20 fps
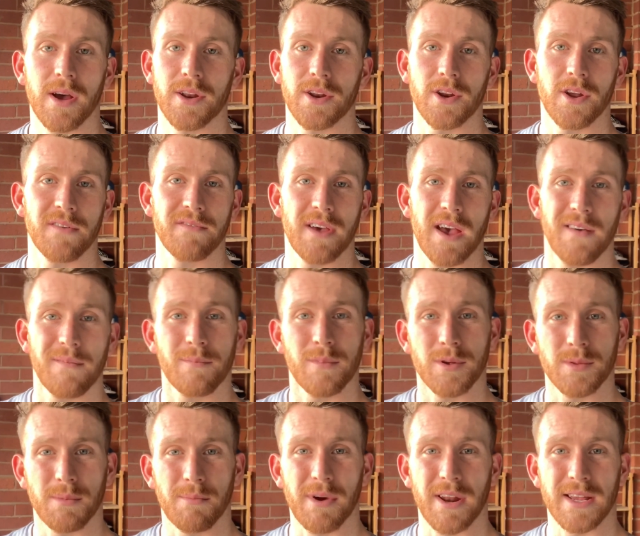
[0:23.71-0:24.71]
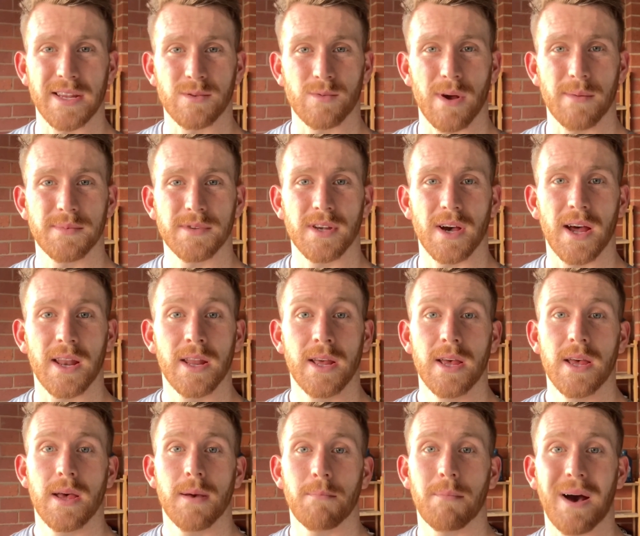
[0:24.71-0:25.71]
I don't know if they have them on the Bunnings website,
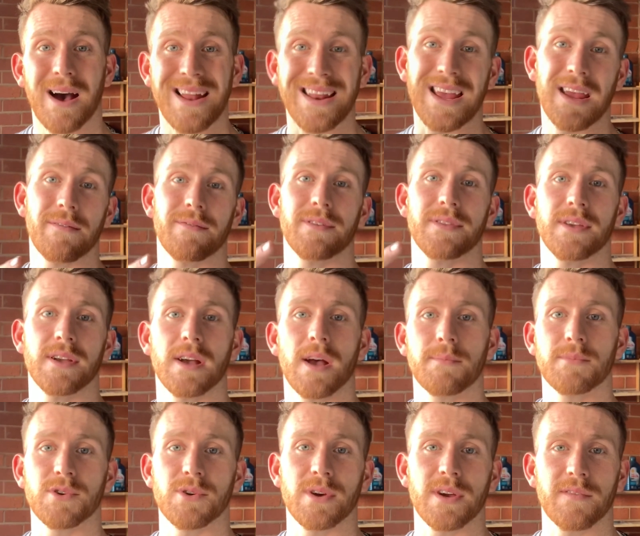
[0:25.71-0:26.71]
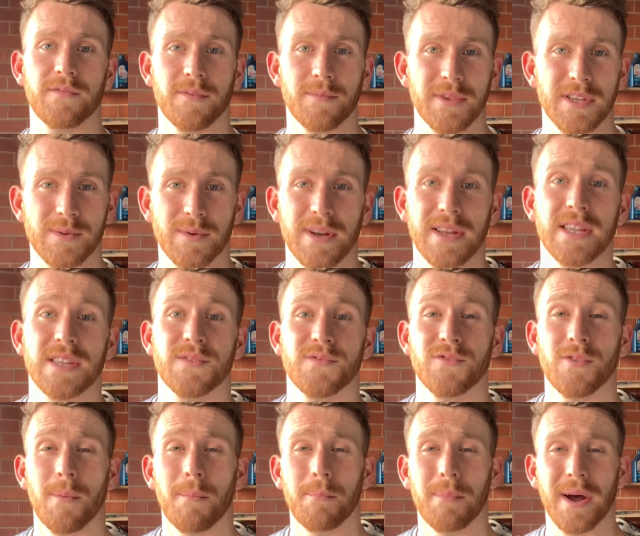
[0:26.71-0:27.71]
but everything I'm doing from this one is
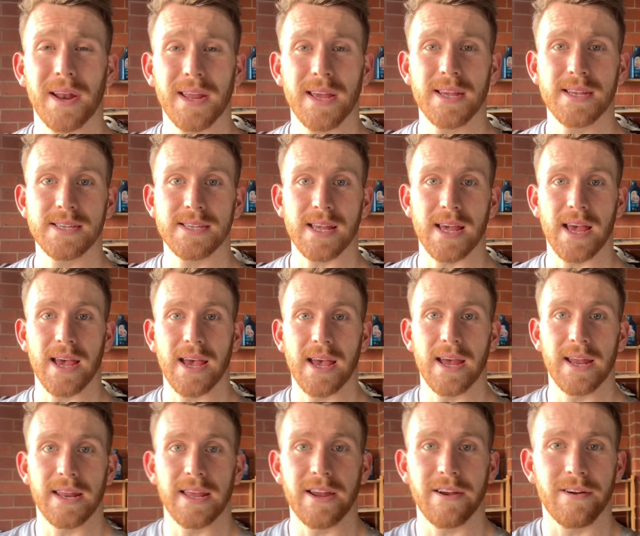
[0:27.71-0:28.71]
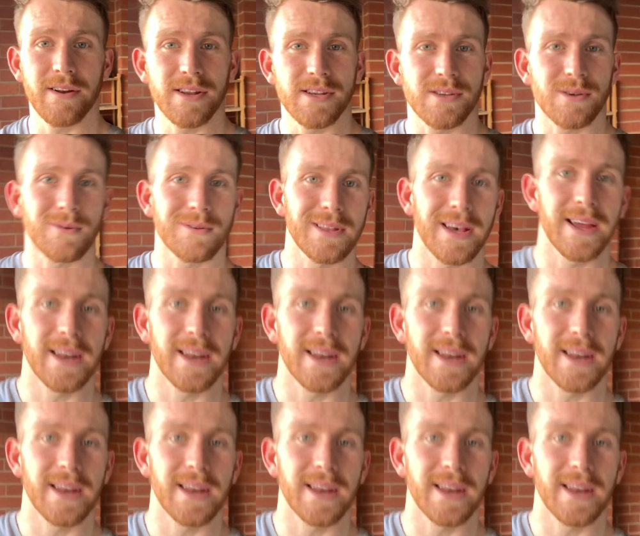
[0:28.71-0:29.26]
from Bunnings, and here it is all